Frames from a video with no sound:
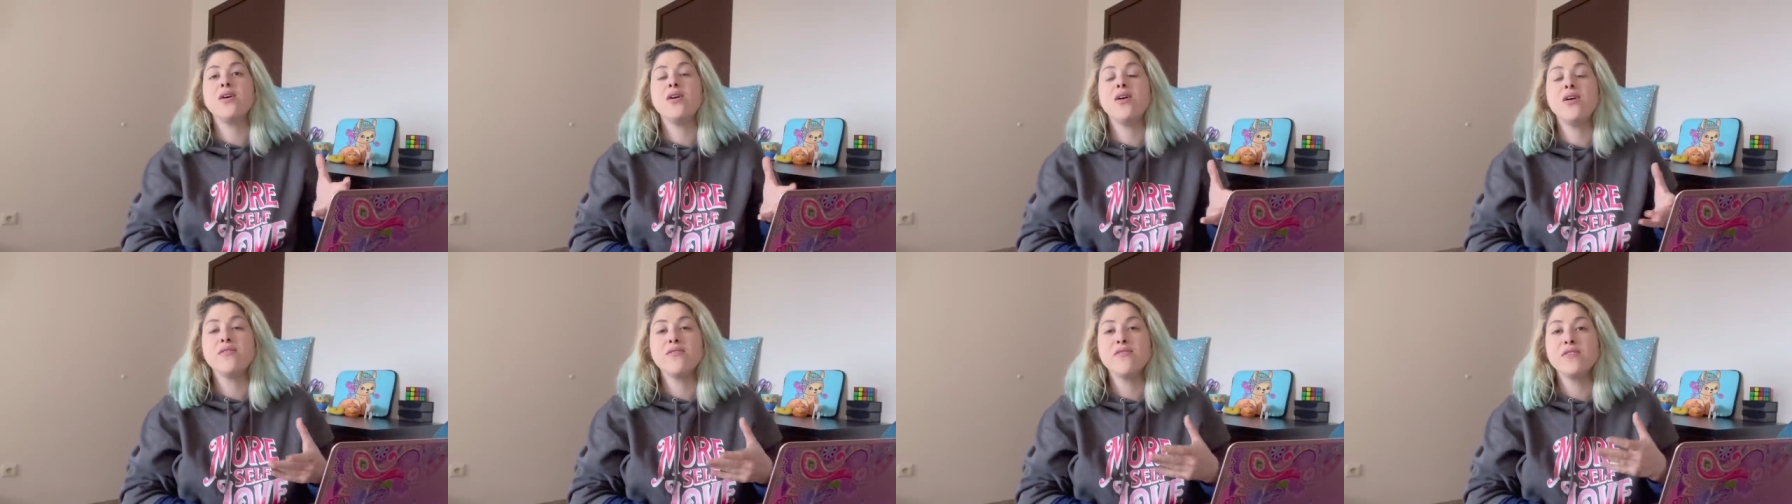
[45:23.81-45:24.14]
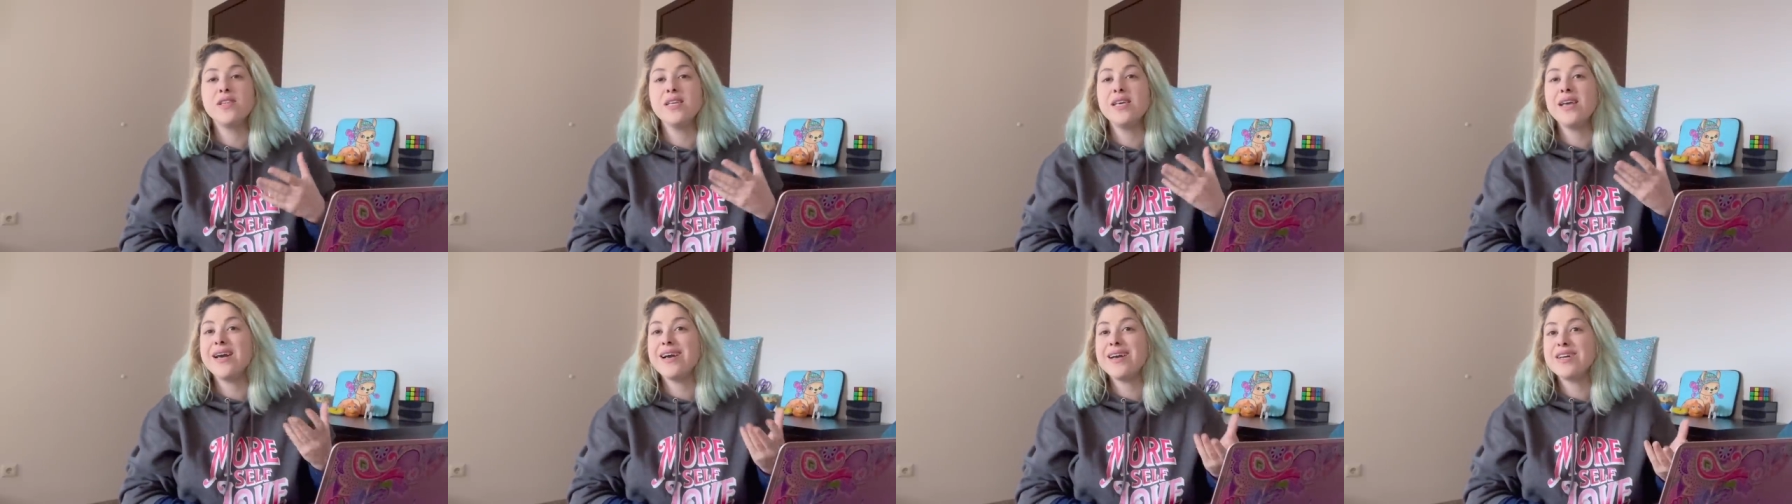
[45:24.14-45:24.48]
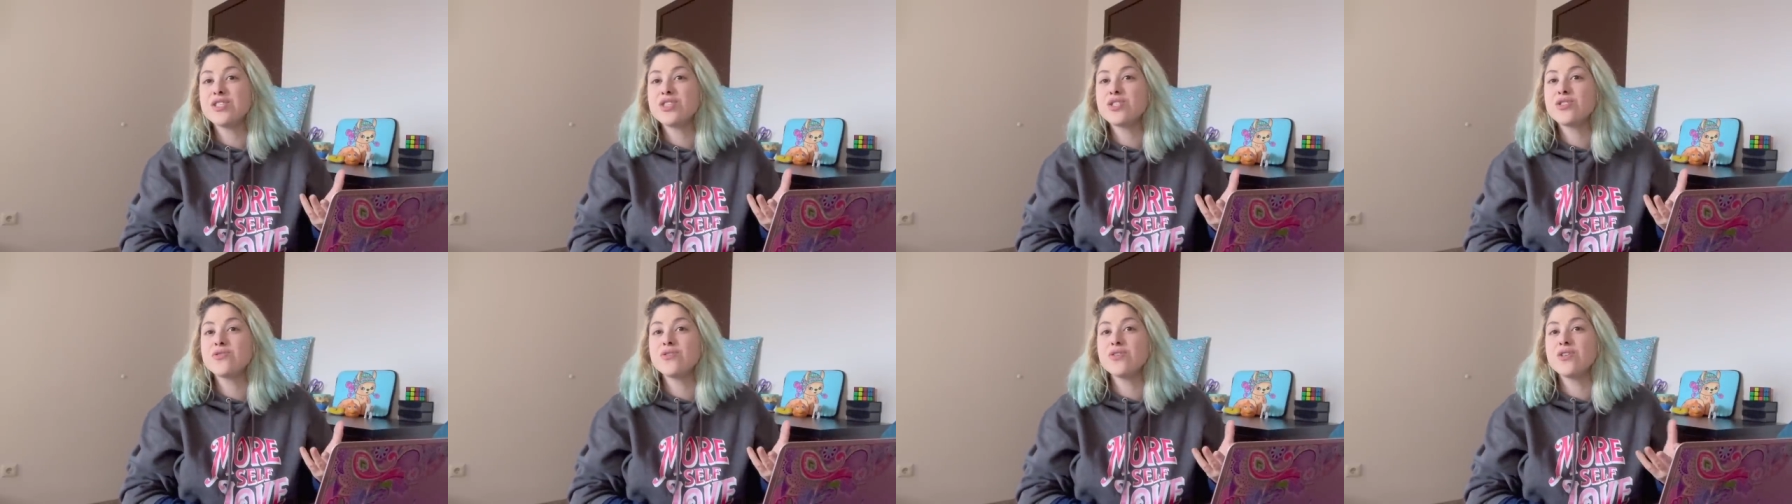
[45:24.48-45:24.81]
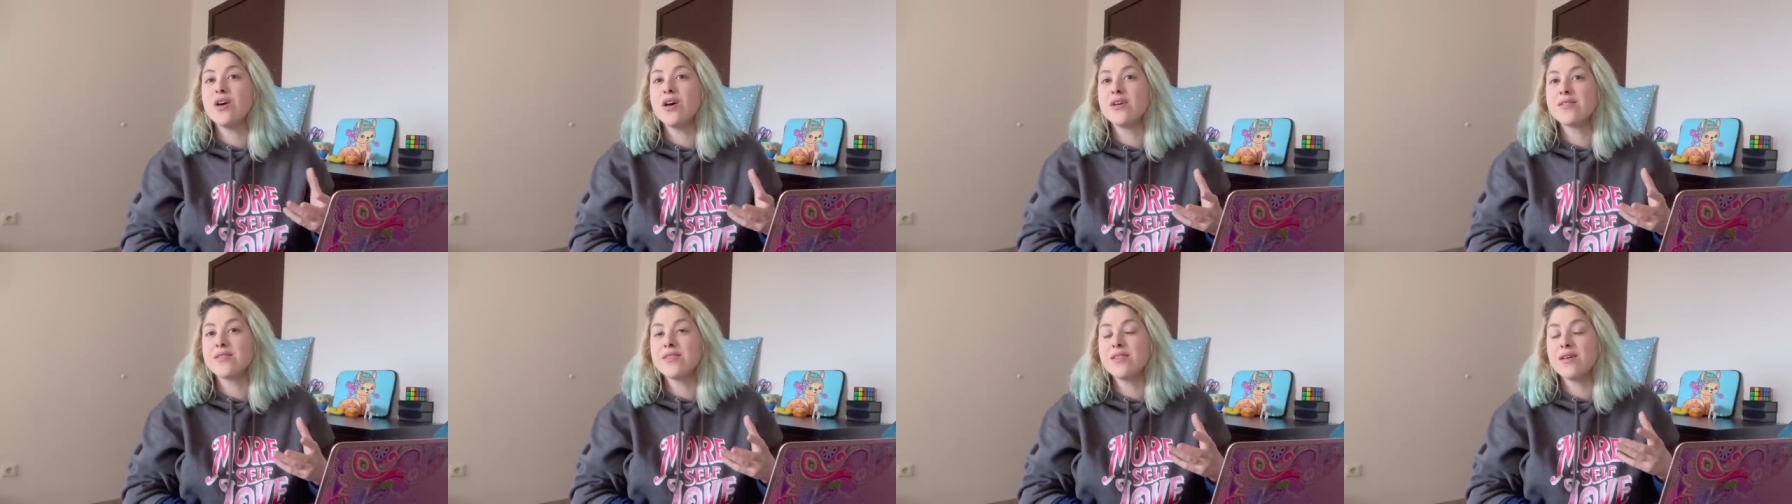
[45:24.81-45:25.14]
of the
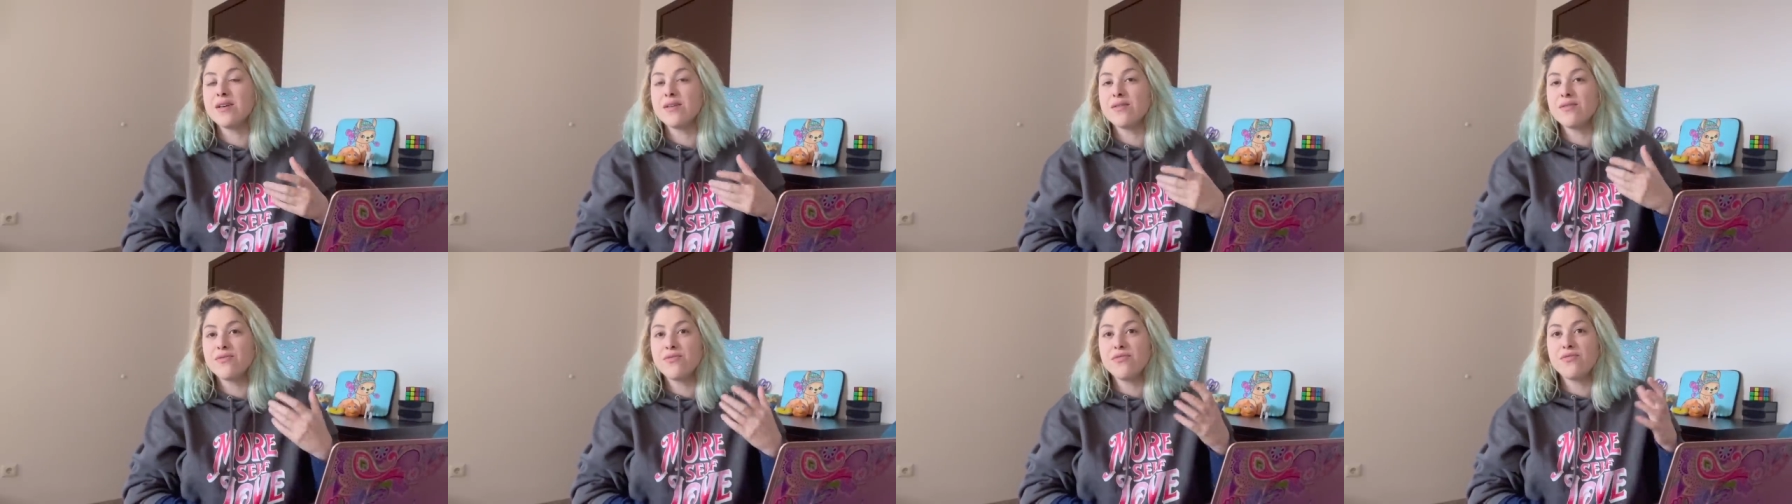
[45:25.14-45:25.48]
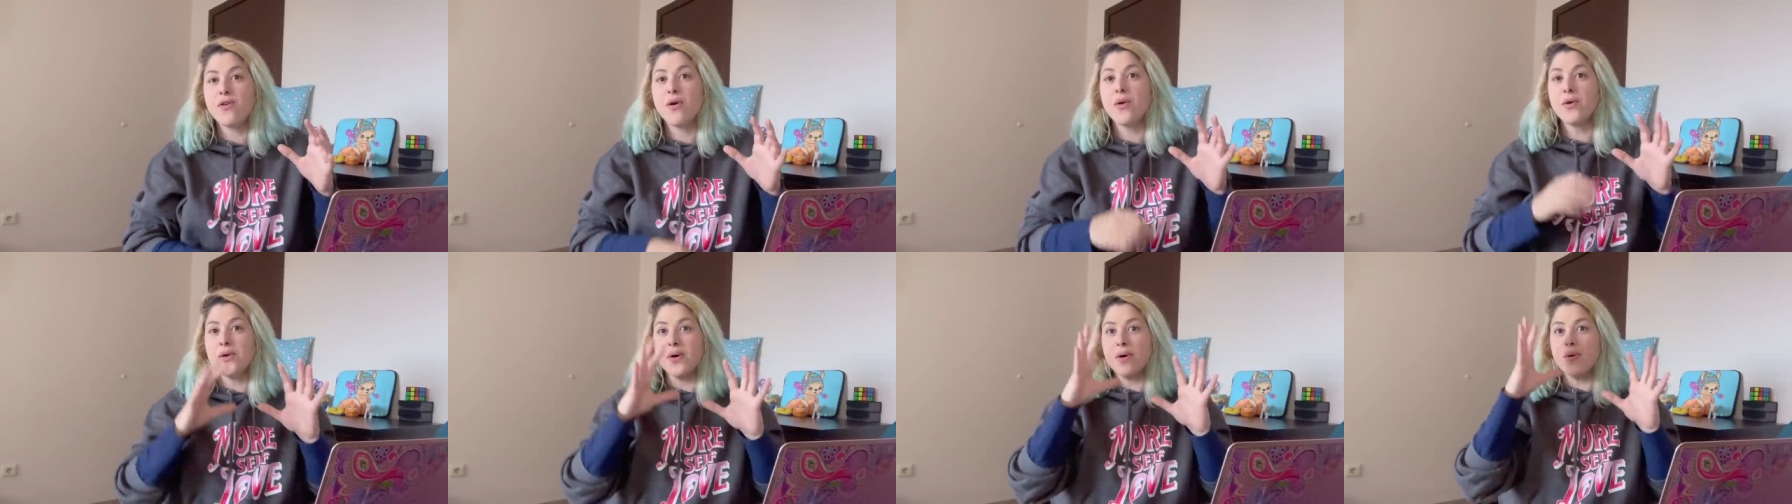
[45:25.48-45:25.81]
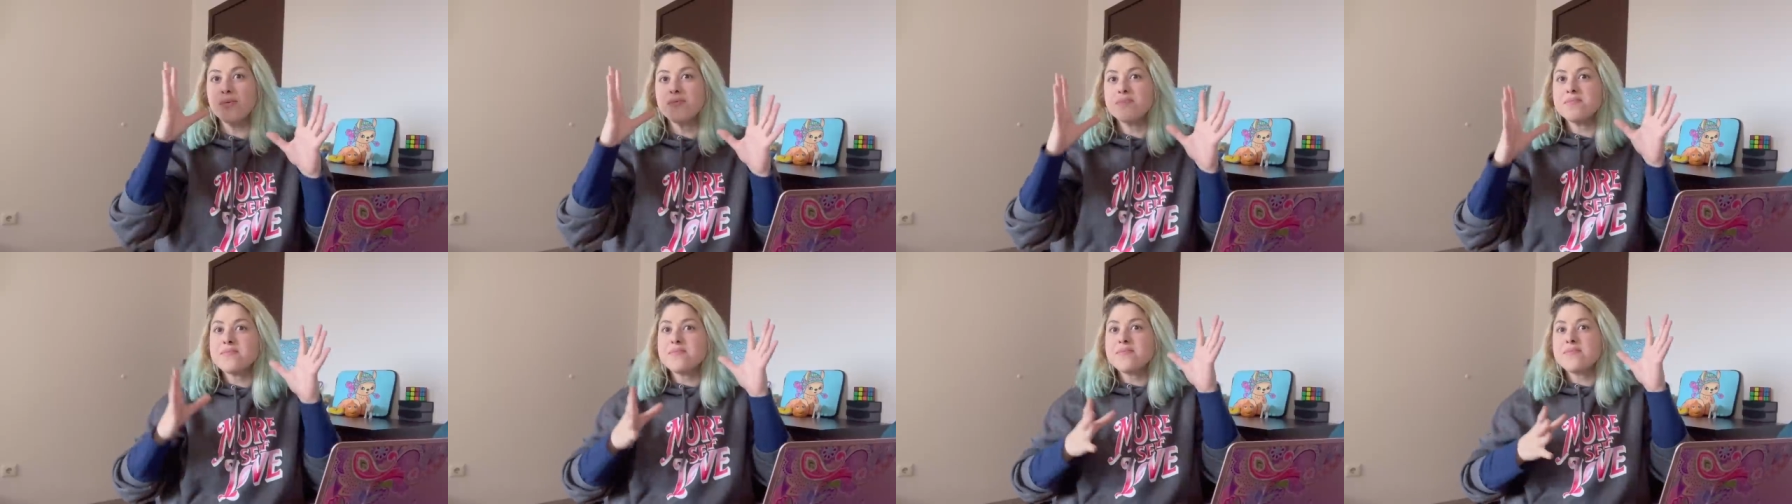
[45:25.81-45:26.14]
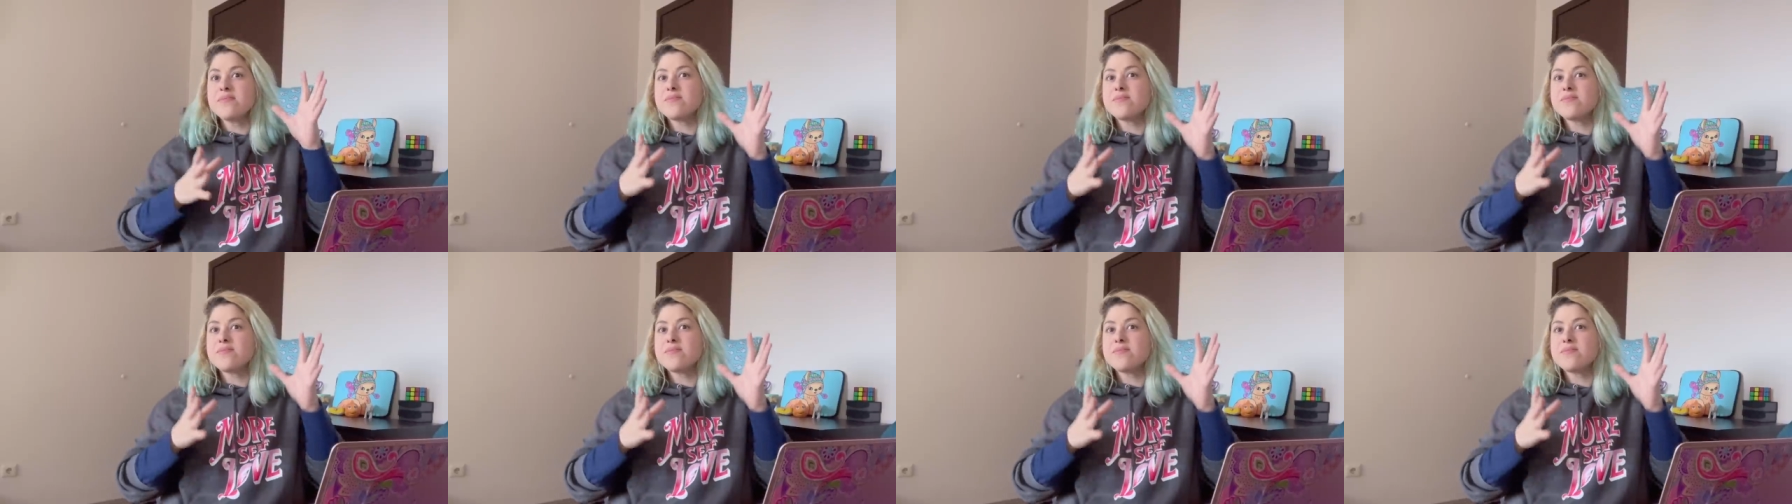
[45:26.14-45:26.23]
astronaut, the photo,